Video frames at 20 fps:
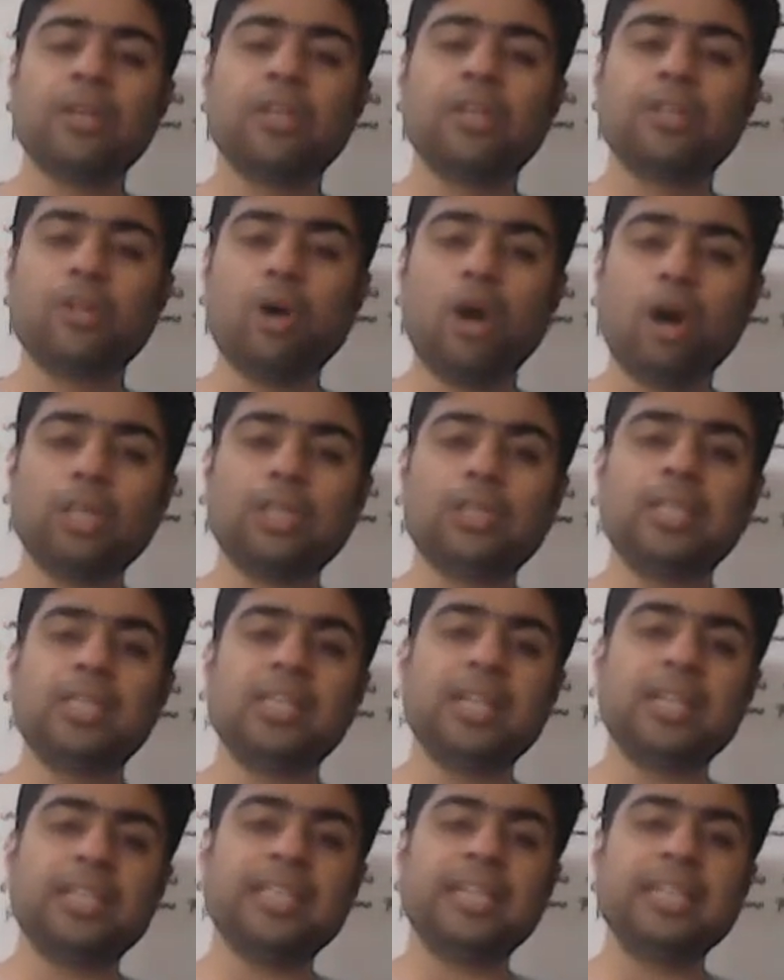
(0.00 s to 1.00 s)
not
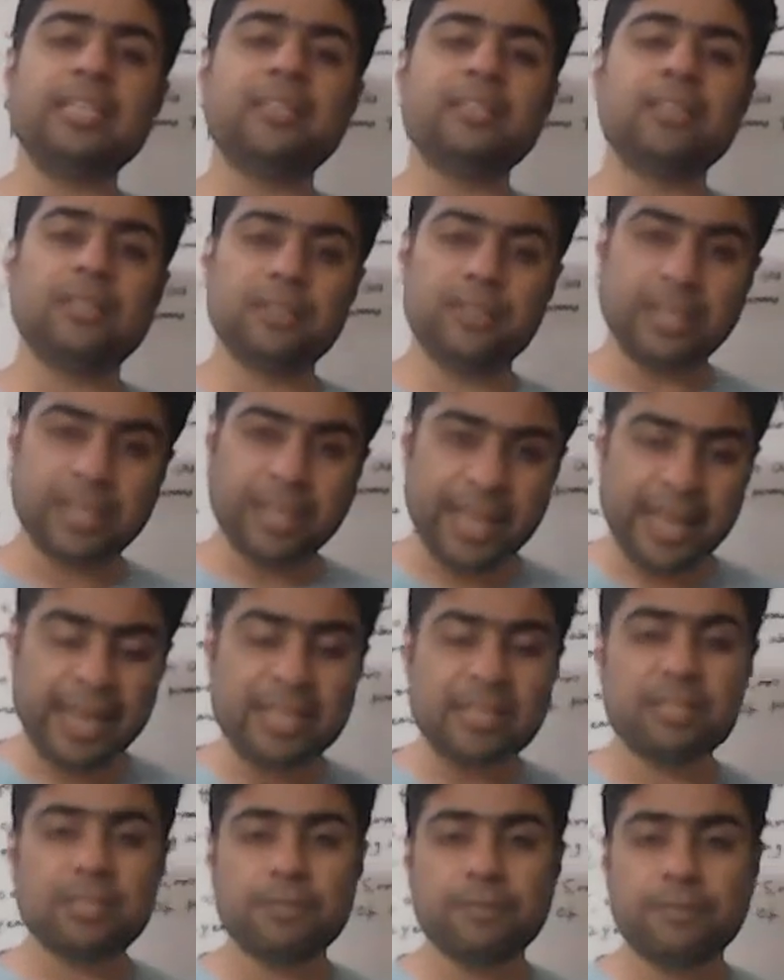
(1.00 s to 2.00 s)
related, the
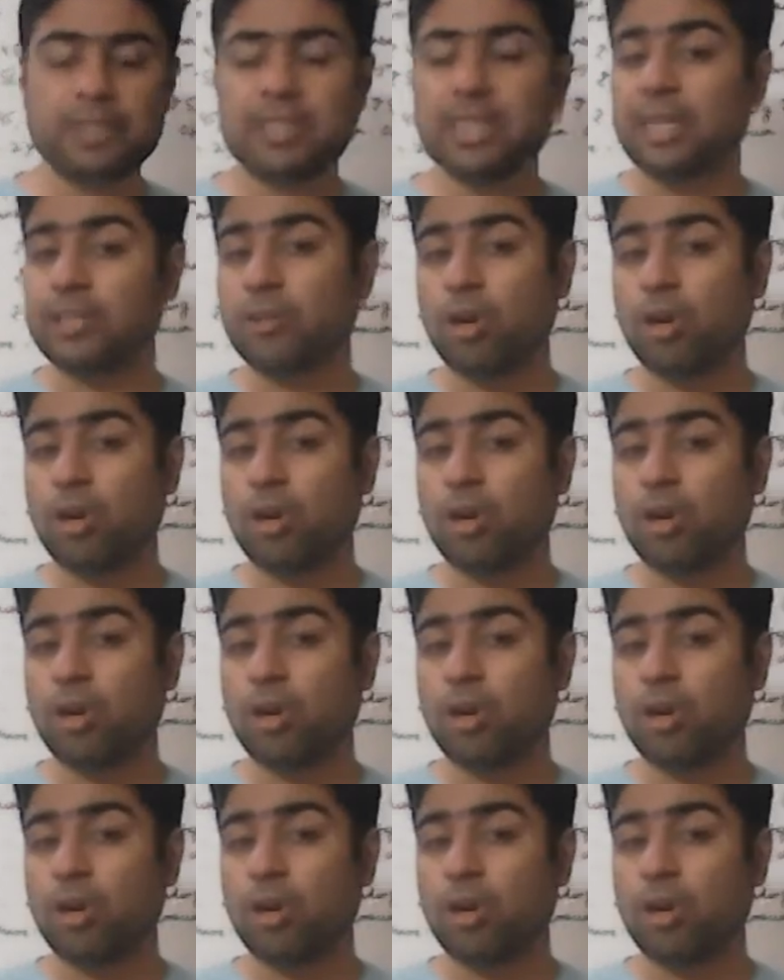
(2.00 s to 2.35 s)
gains which are